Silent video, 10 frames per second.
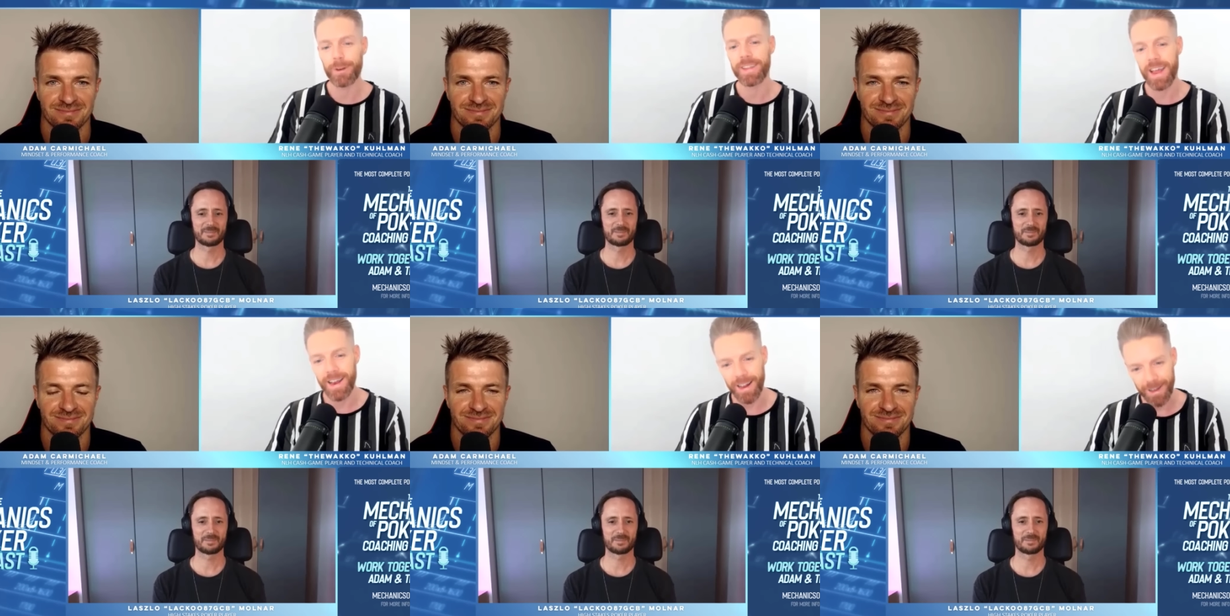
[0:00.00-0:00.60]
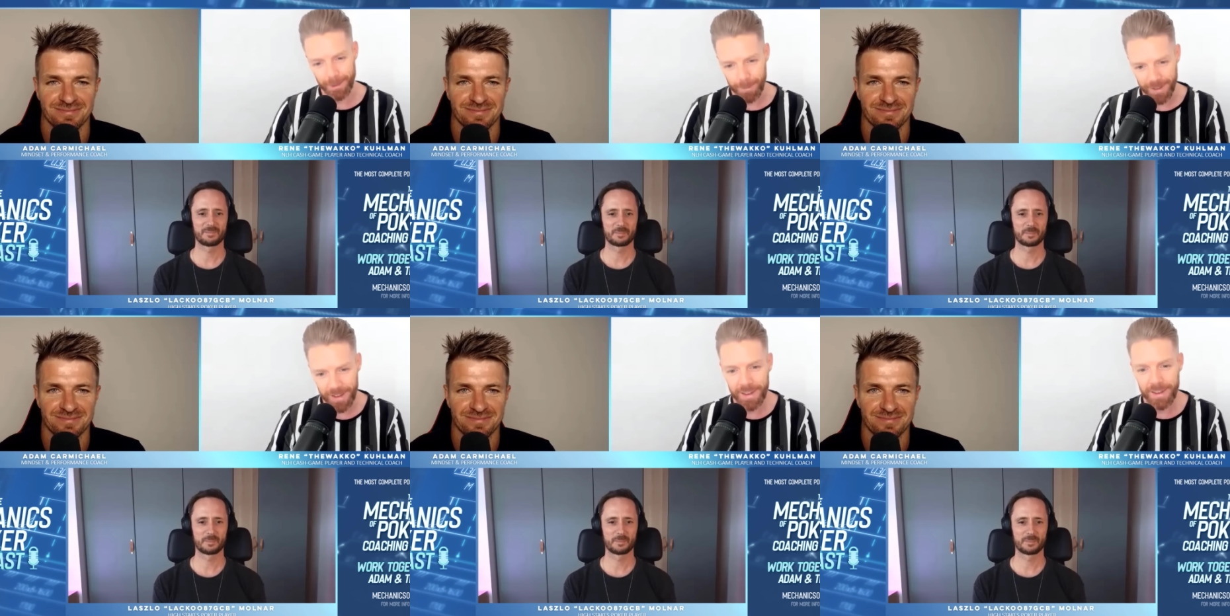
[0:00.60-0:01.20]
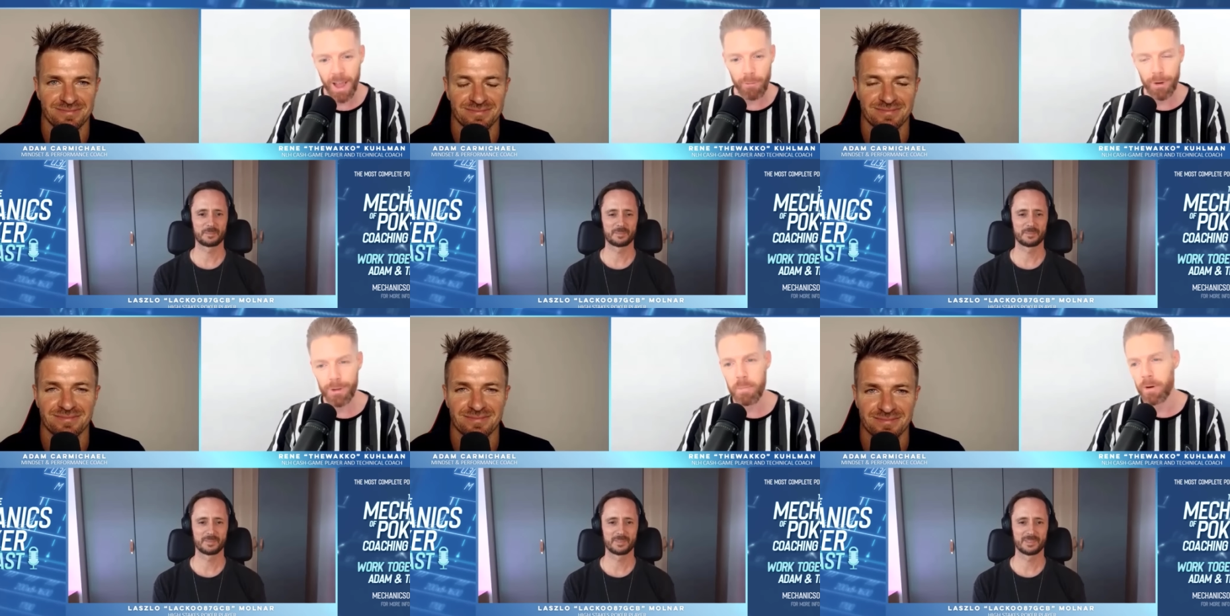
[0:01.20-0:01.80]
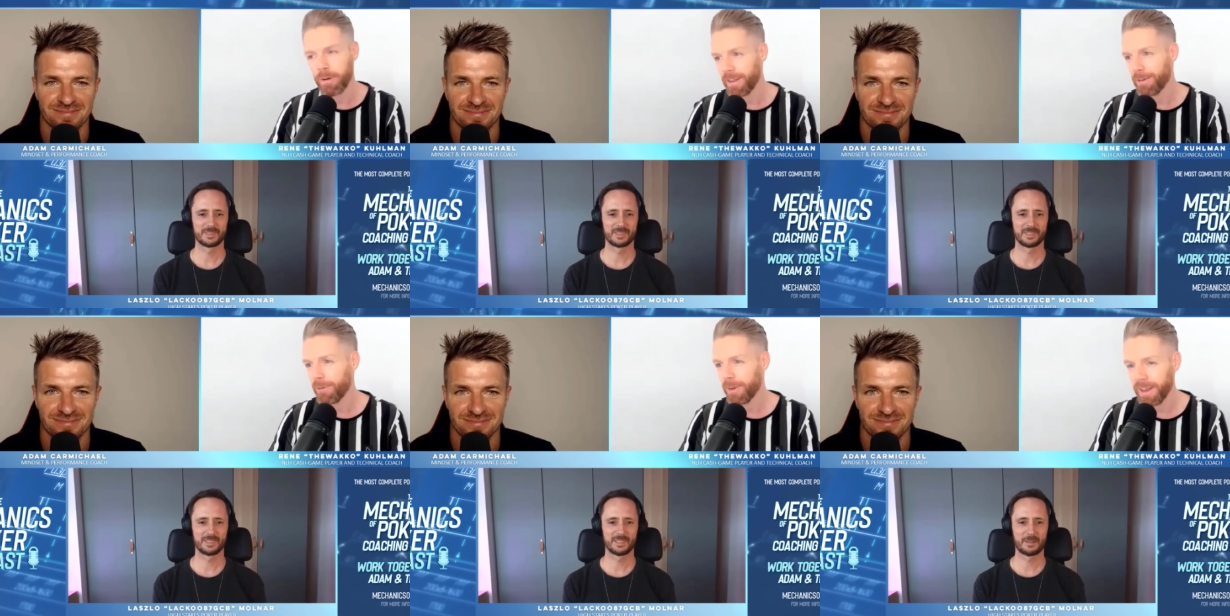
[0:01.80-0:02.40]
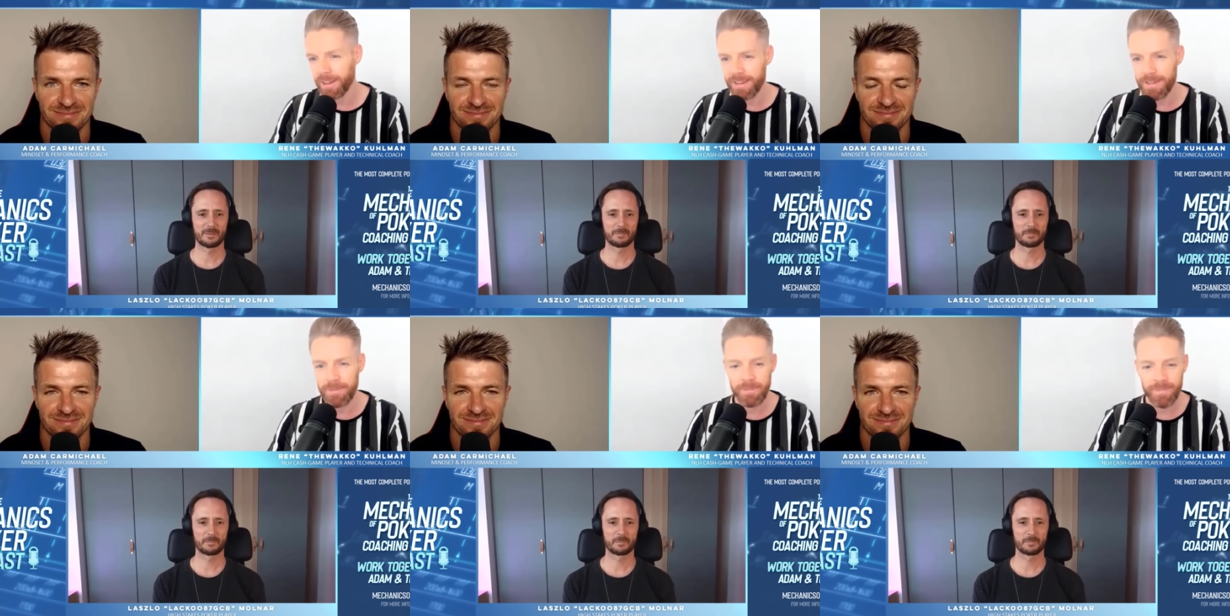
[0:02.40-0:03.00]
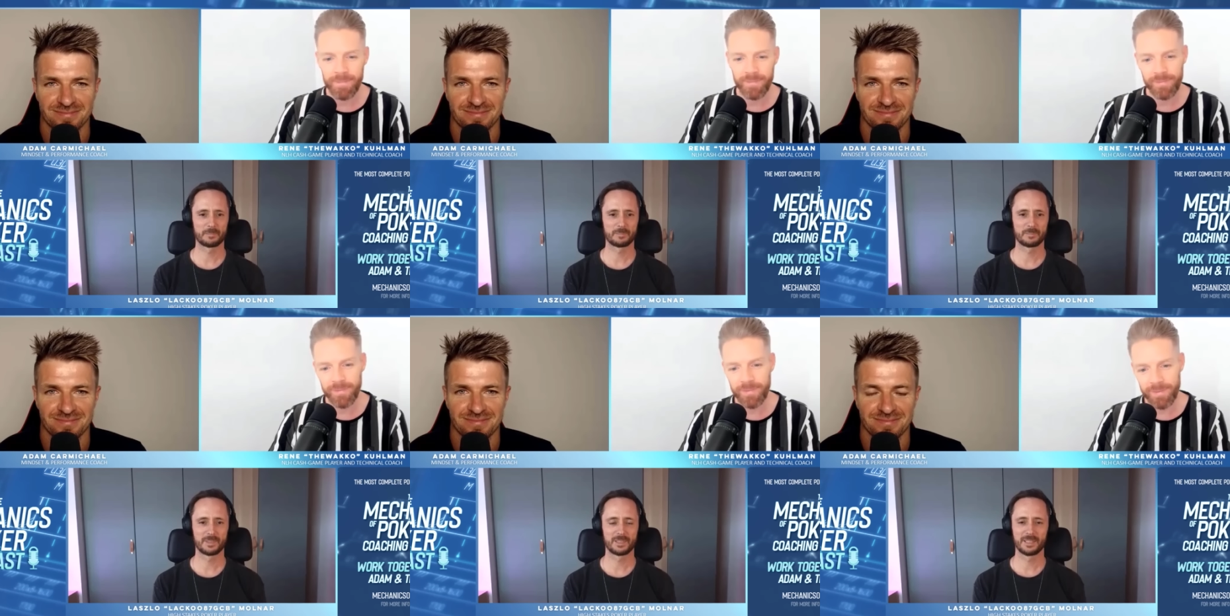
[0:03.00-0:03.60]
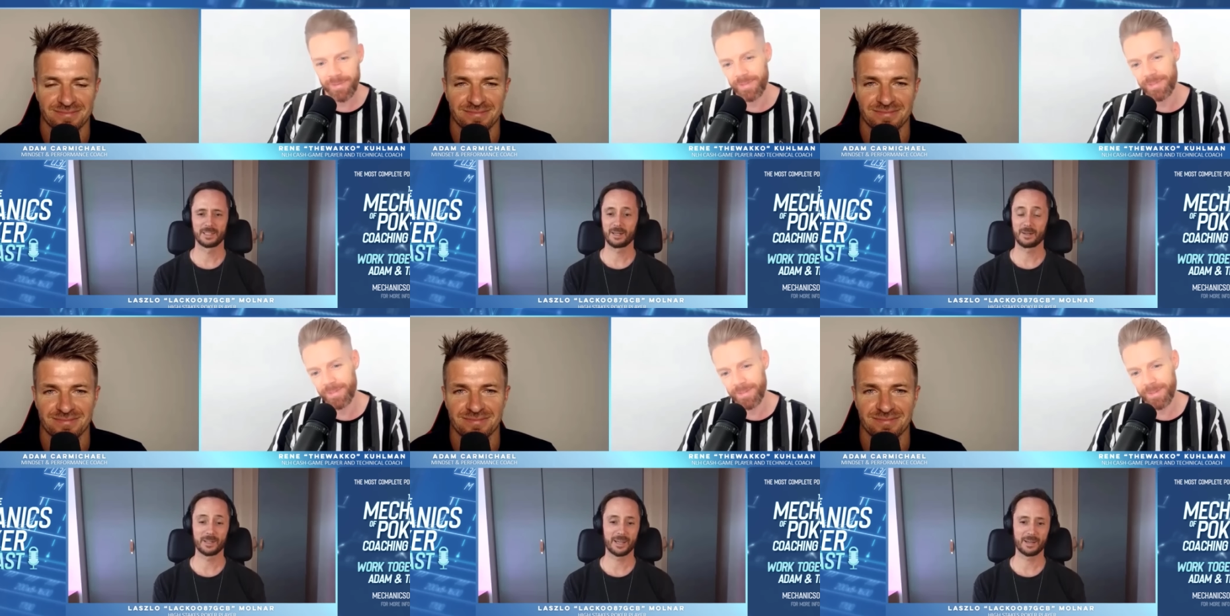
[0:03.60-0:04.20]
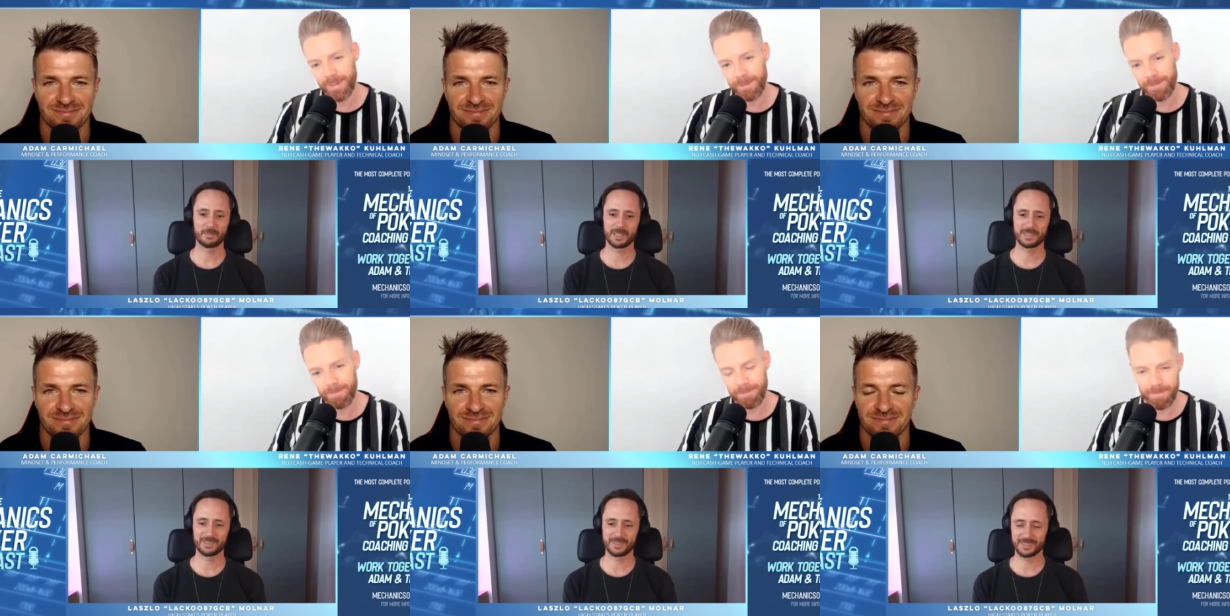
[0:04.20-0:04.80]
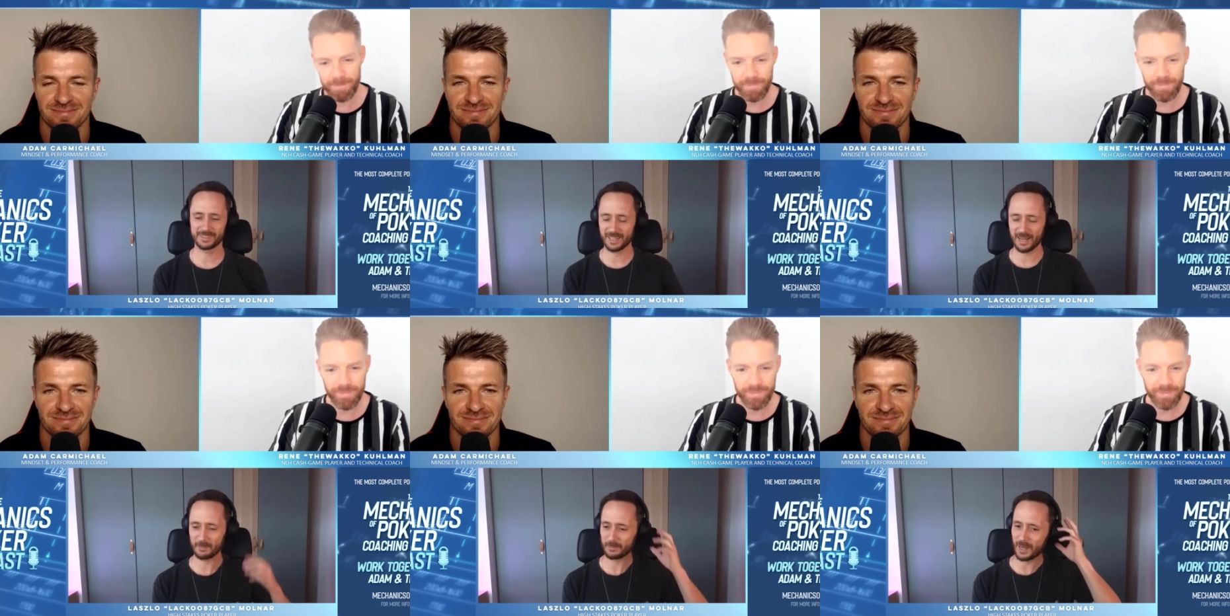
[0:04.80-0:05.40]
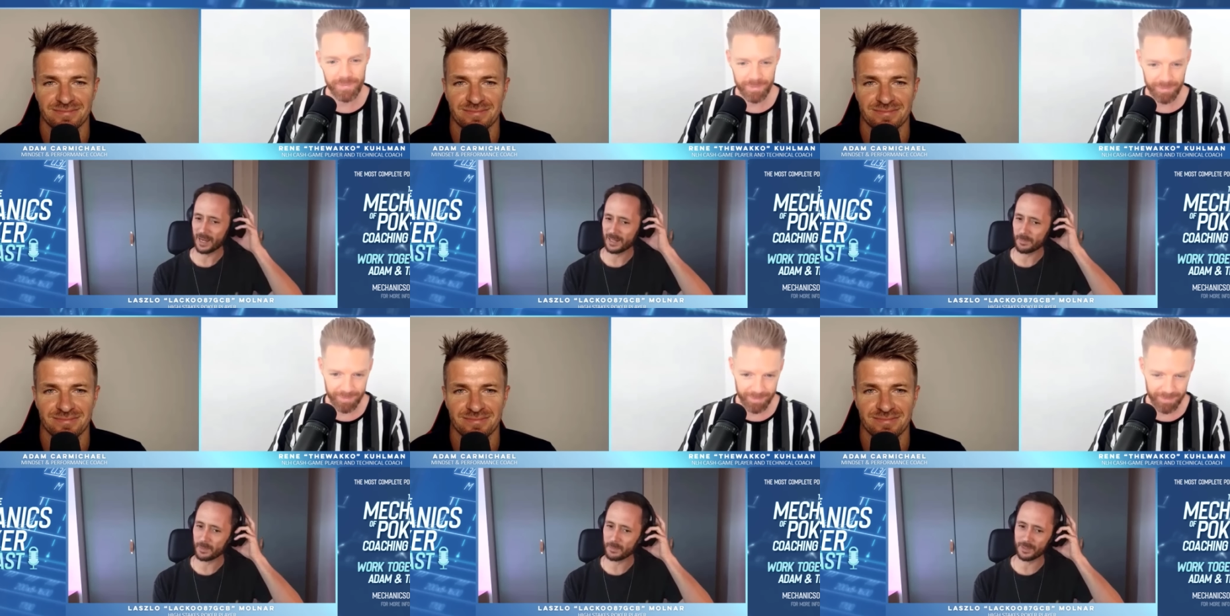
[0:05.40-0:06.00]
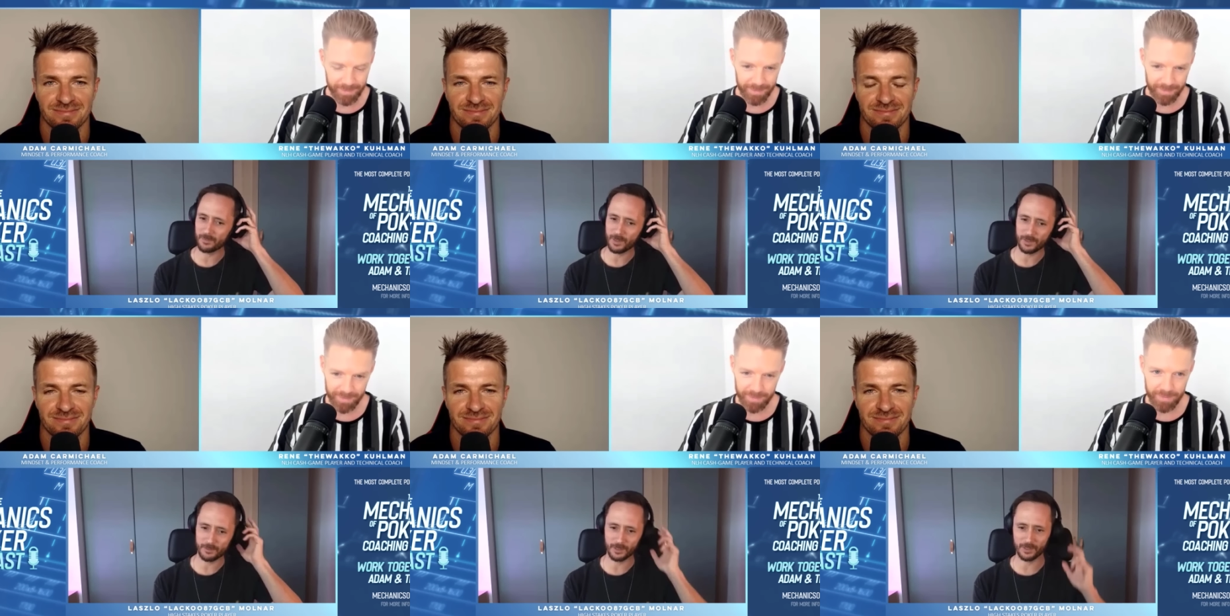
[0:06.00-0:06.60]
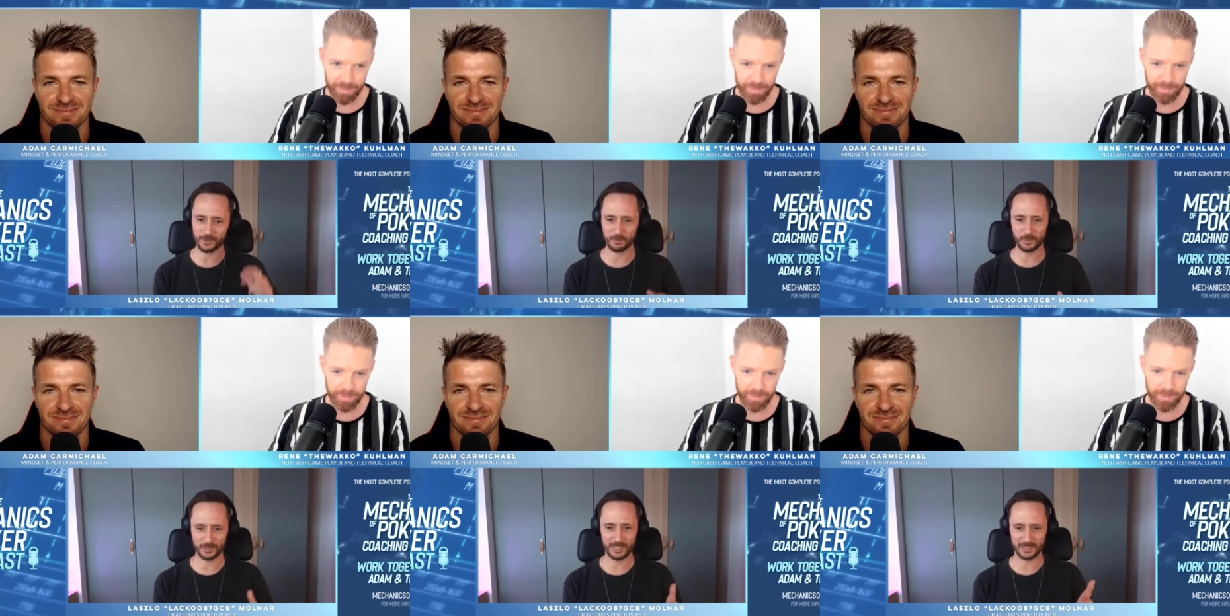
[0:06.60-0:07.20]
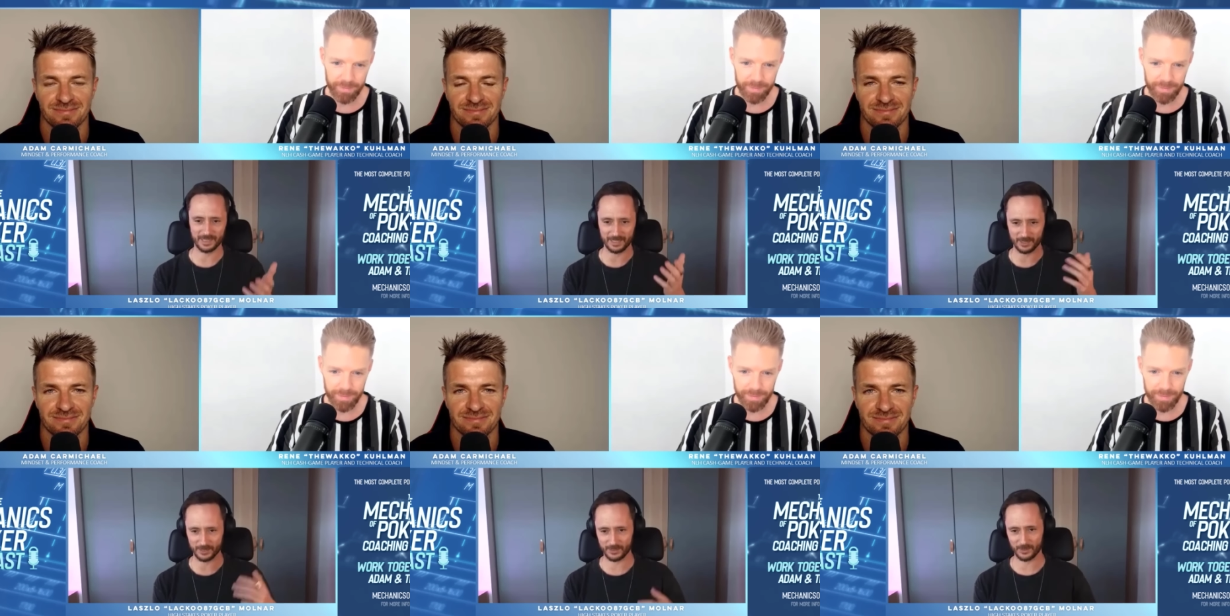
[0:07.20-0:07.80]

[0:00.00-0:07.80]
Speaker 1: the data a little bit. Ever experienced anything like this?
Speaker 2: Oh yeah, man, all the time. I remember one of the podcasts I just